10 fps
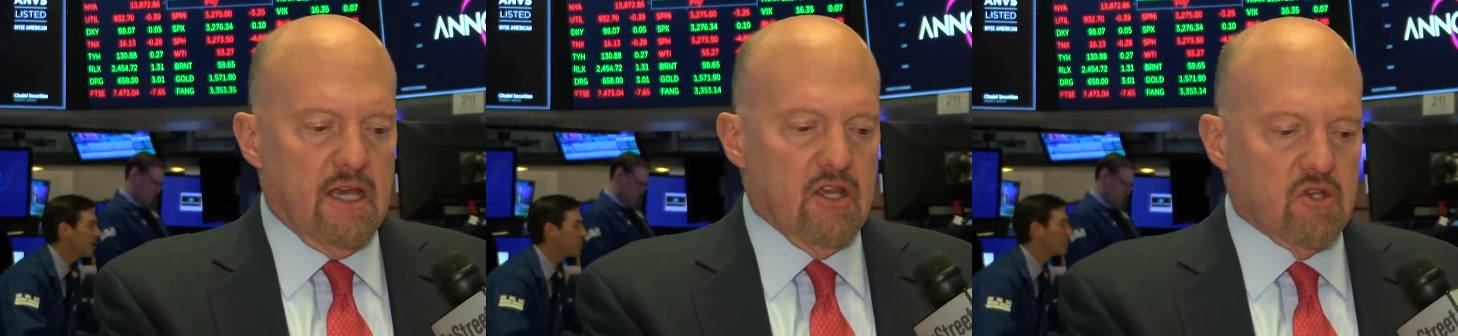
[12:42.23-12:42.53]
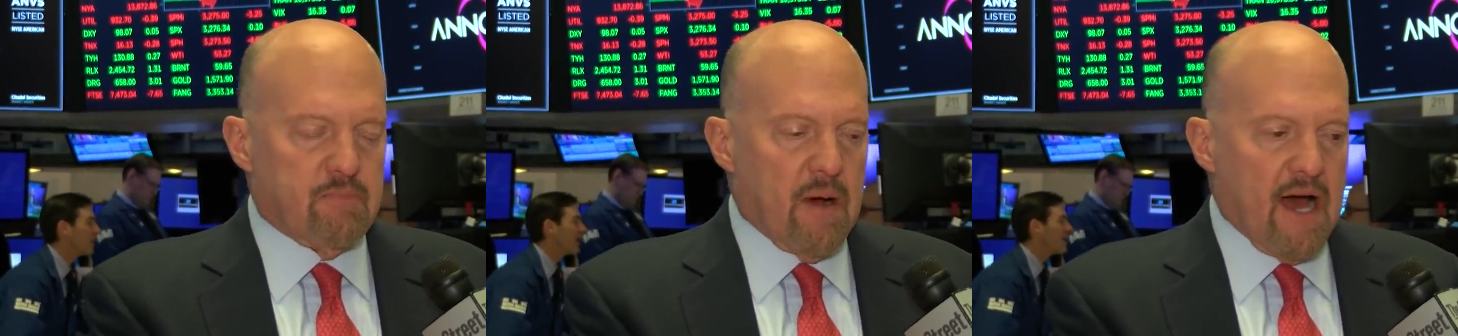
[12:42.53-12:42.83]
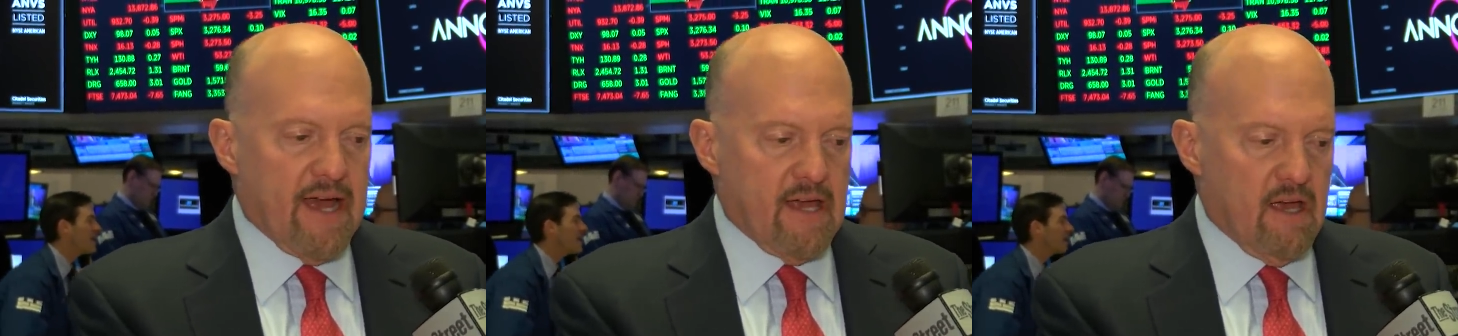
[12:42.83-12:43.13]
Speaker 1: is
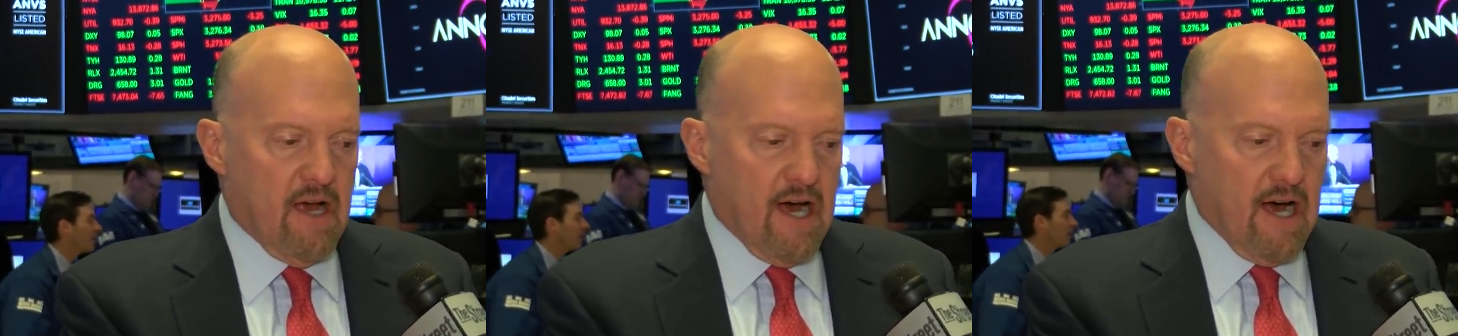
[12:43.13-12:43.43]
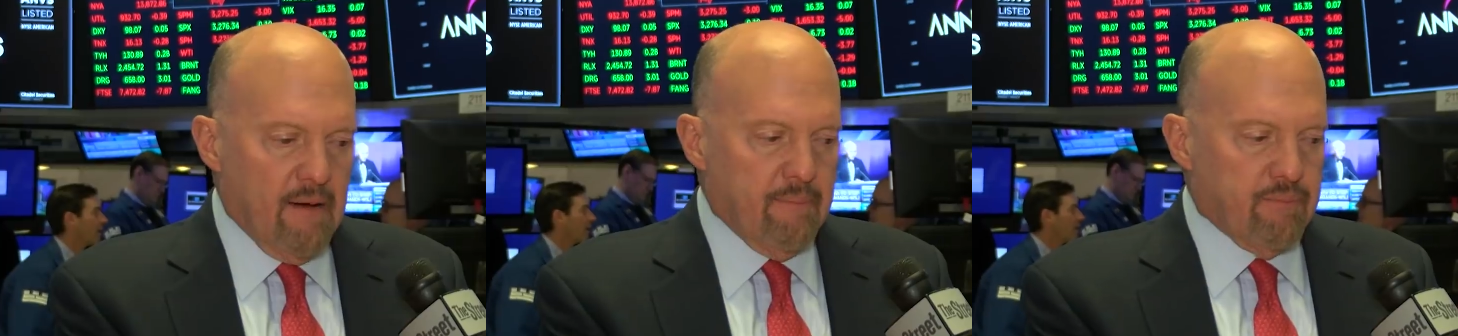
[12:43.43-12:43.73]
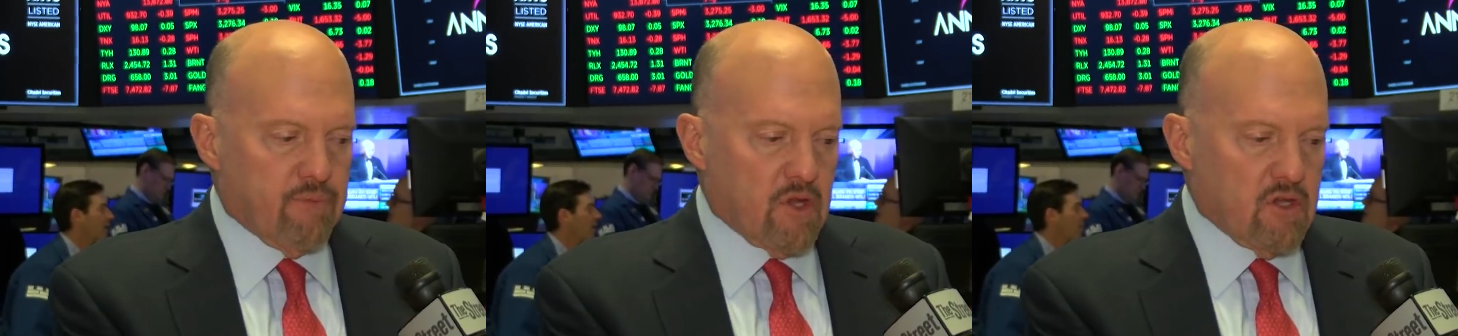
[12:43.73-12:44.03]
by um,
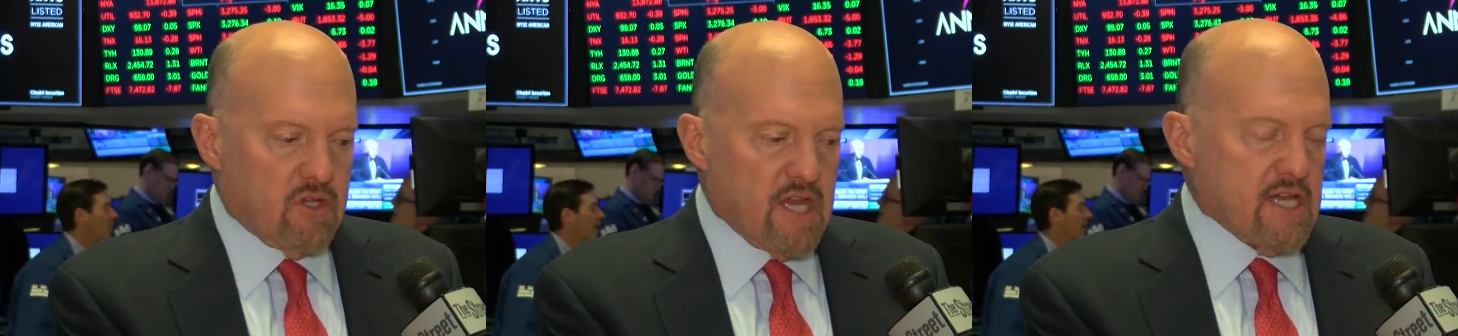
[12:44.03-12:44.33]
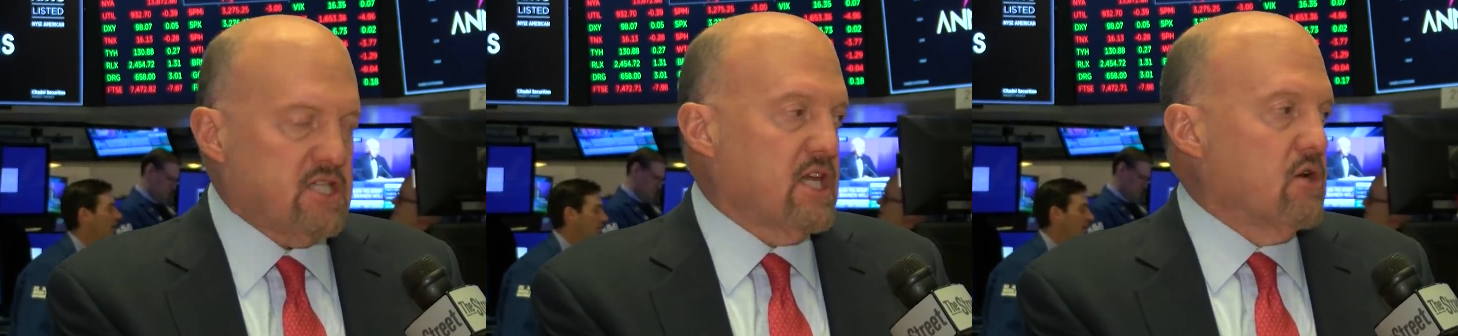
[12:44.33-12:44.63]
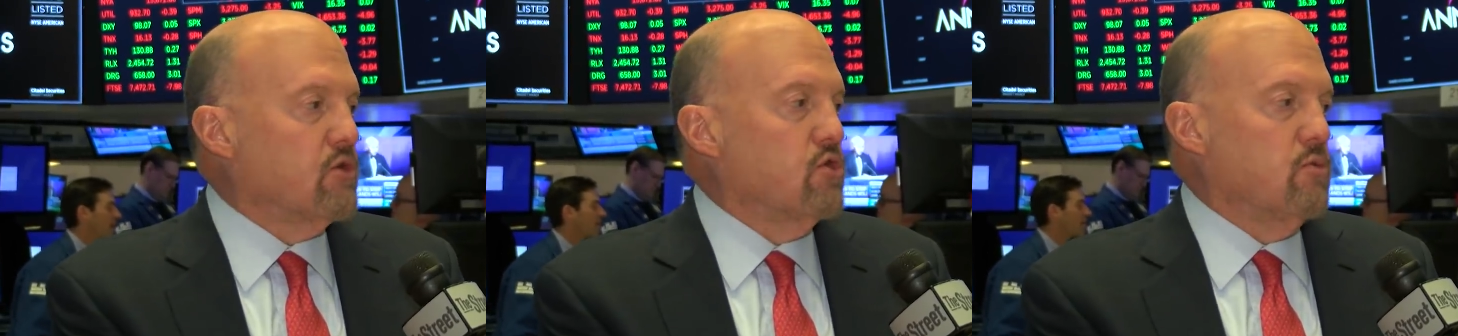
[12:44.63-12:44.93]
testing
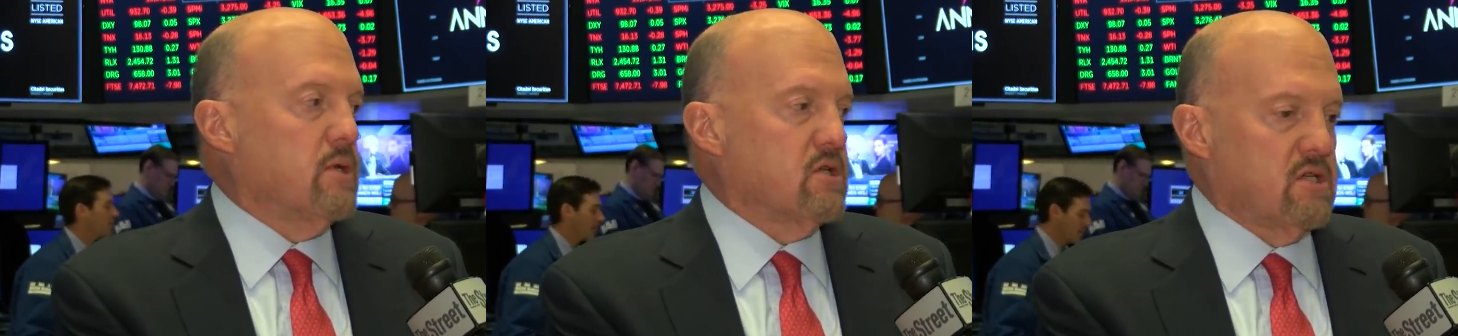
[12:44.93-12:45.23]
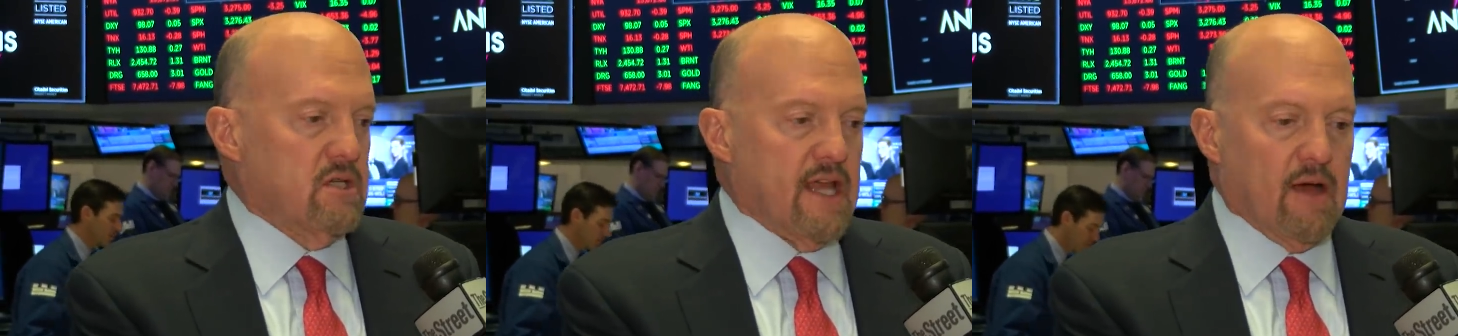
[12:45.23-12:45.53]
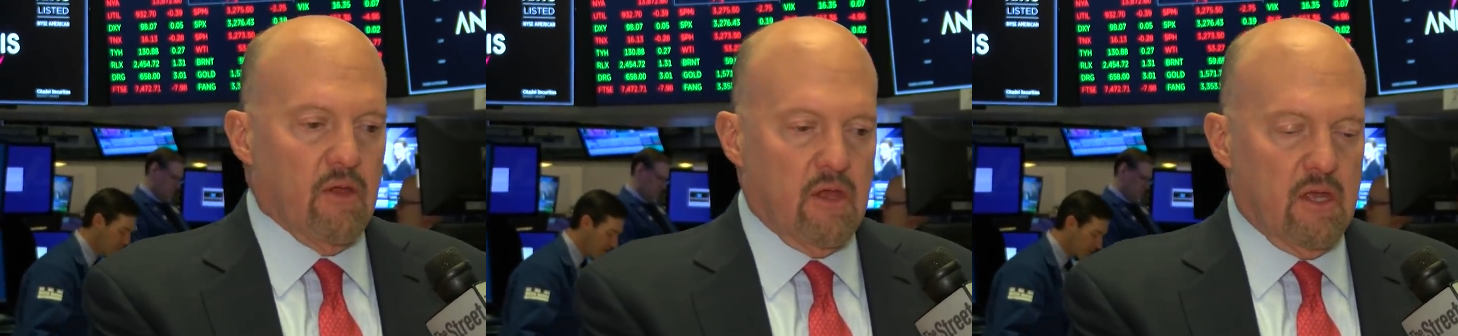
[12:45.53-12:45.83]
it on humans.
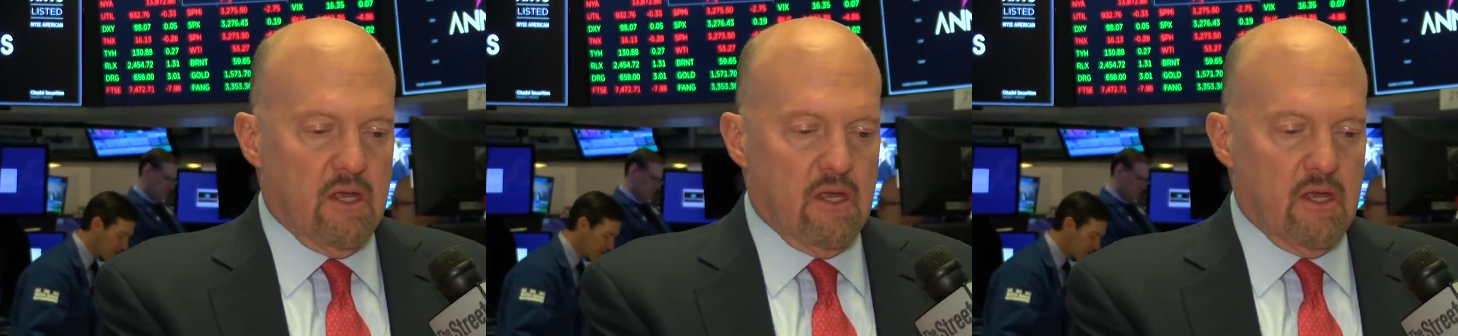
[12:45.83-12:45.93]
Now,